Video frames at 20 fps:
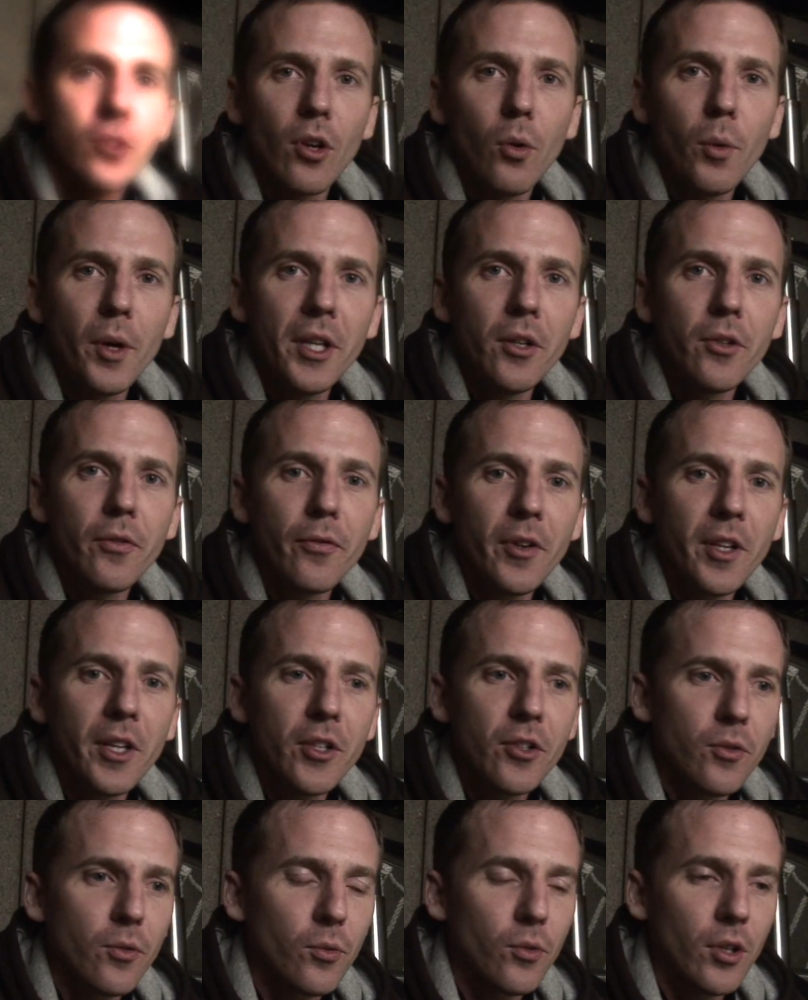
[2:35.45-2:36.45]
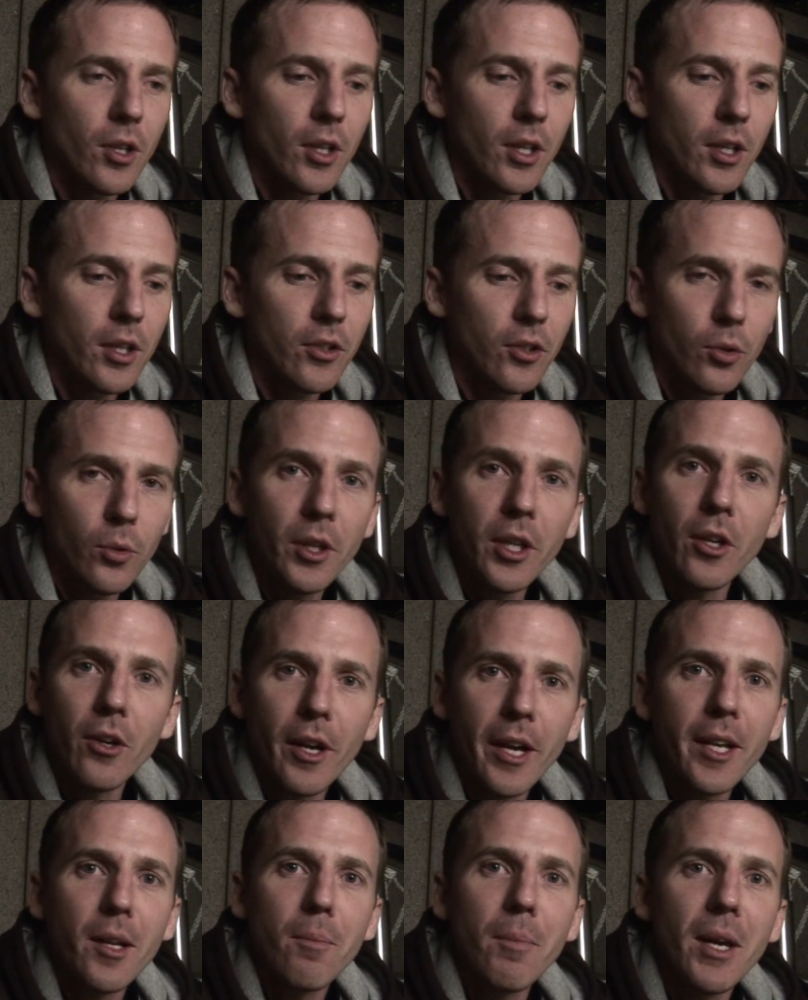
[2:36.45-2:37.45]
So when you're finished doing
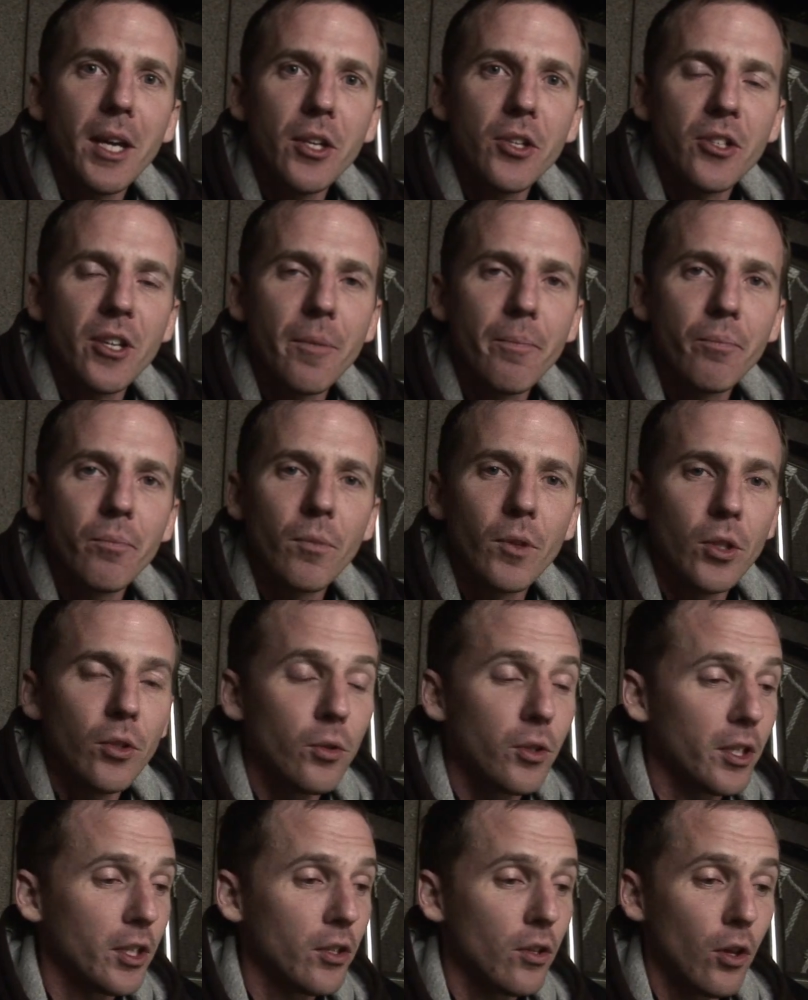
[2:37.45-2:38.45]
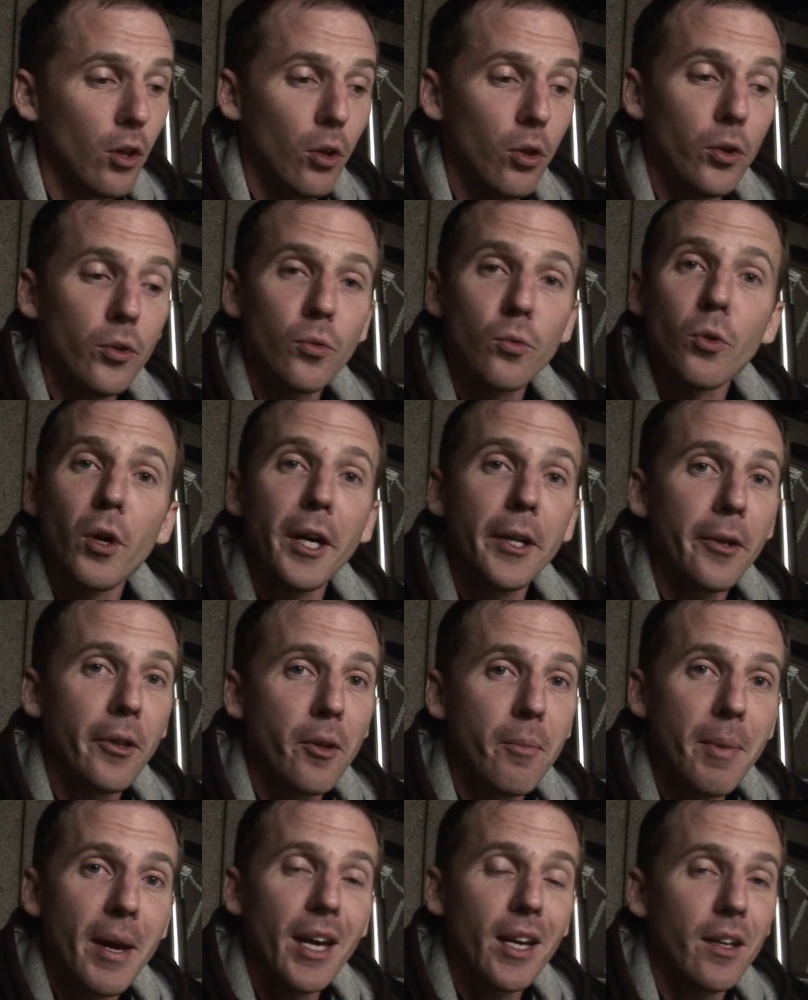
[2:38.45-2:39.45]
your animation, you can look right
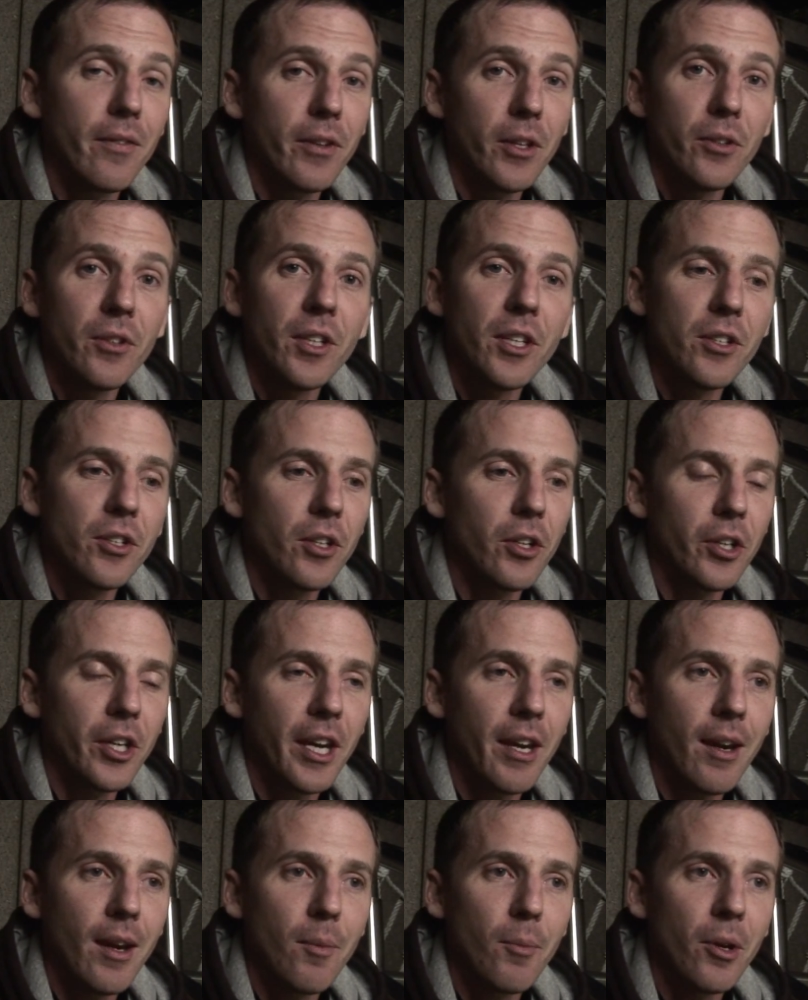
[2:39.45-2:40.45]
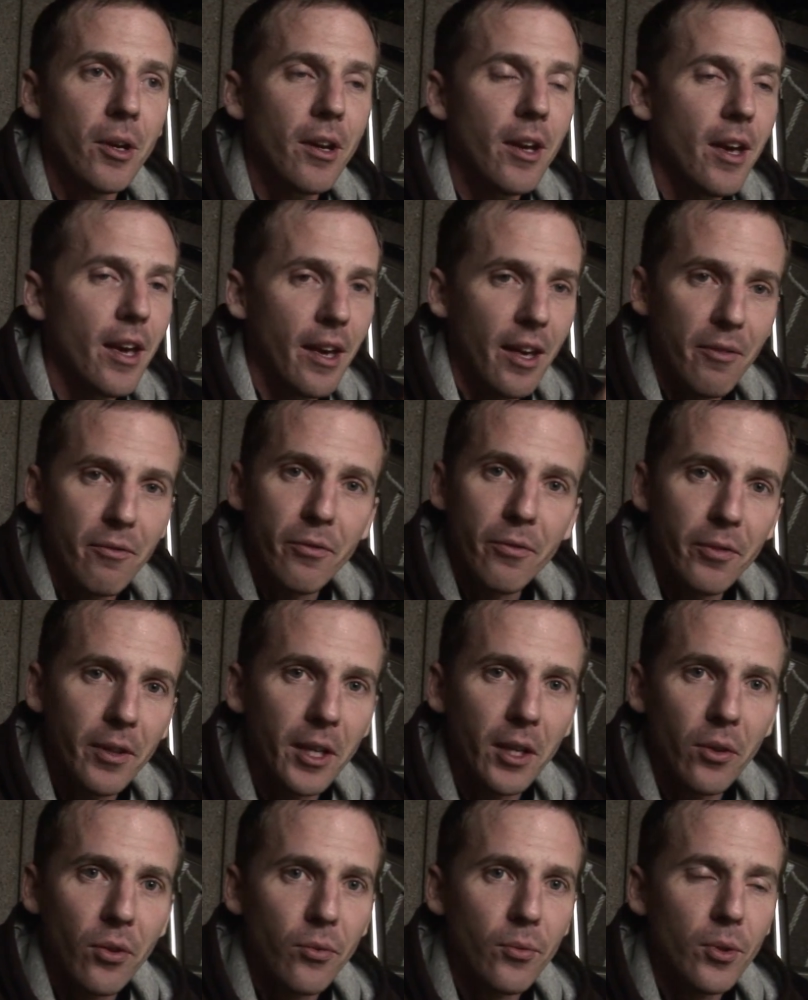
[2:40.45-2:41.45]
on the back of your digital camera and
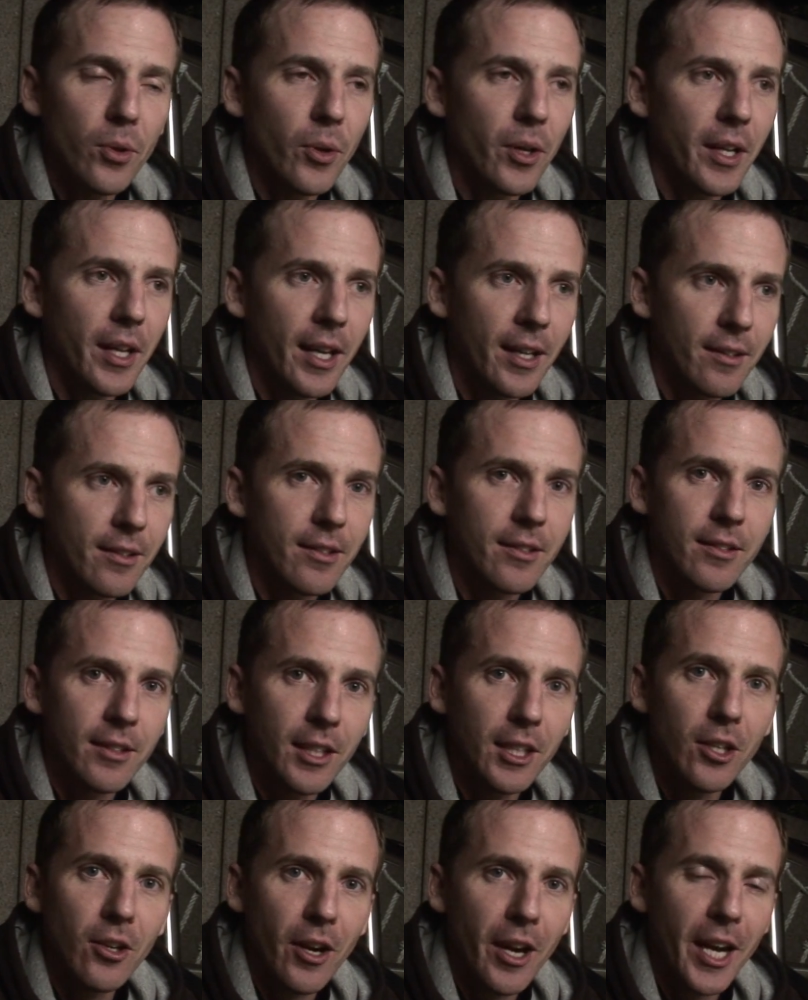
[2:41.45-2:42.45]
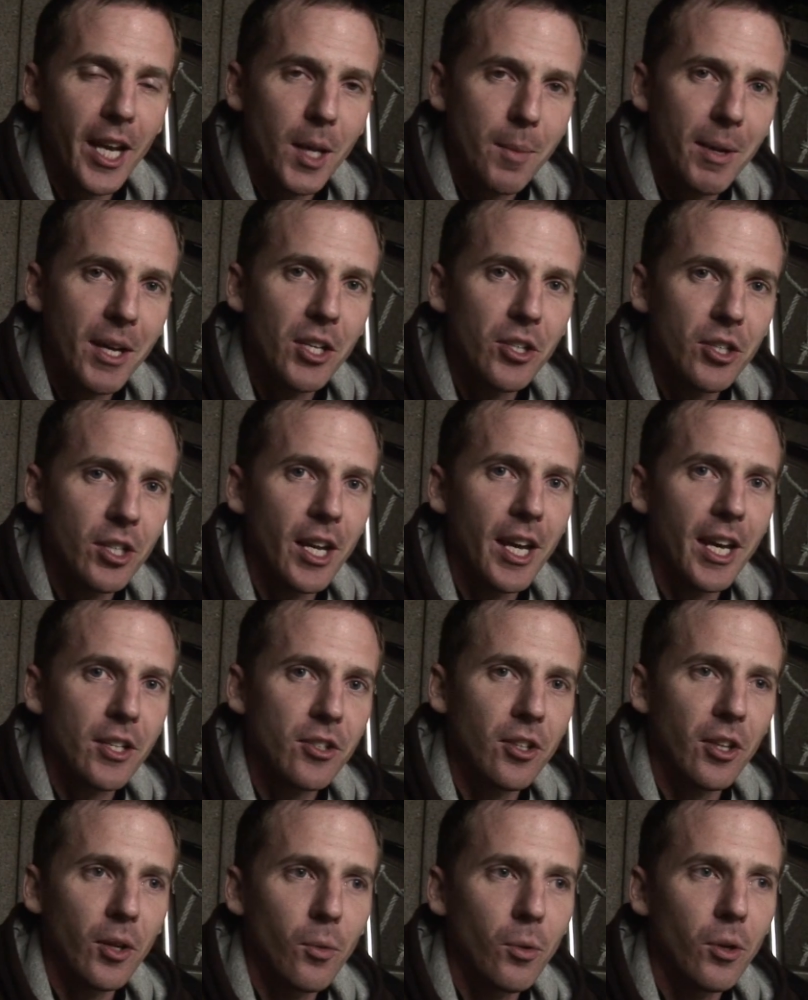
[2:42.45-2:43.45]
flick through it and see your animation
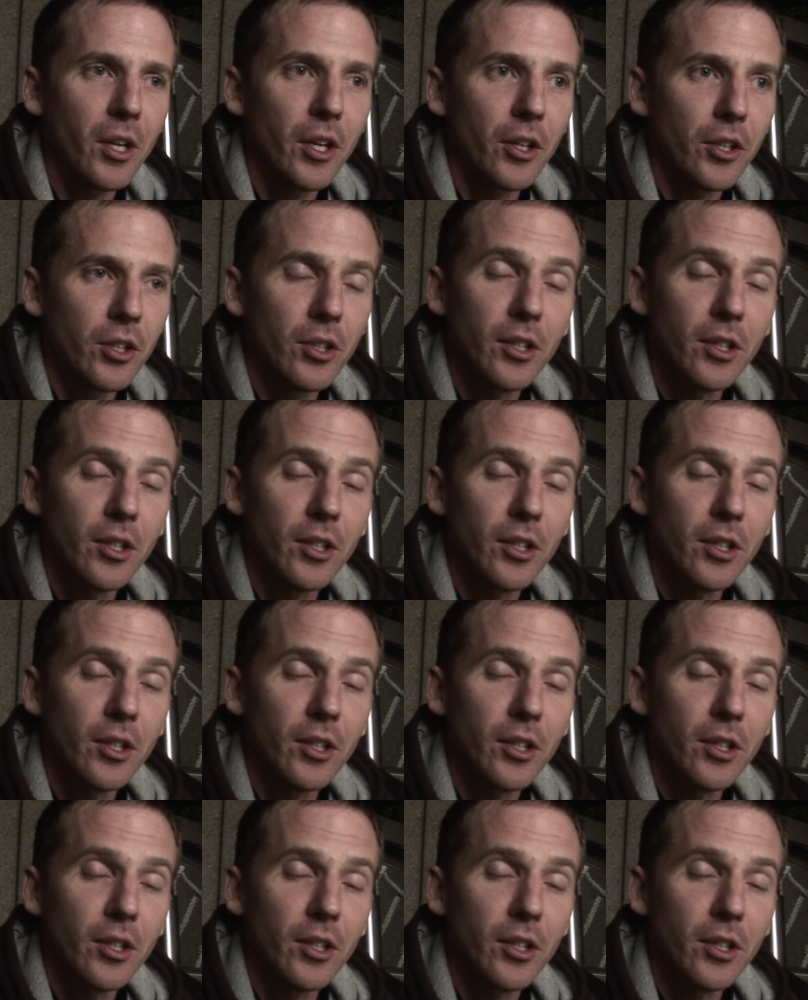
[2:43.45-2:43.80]
actually work.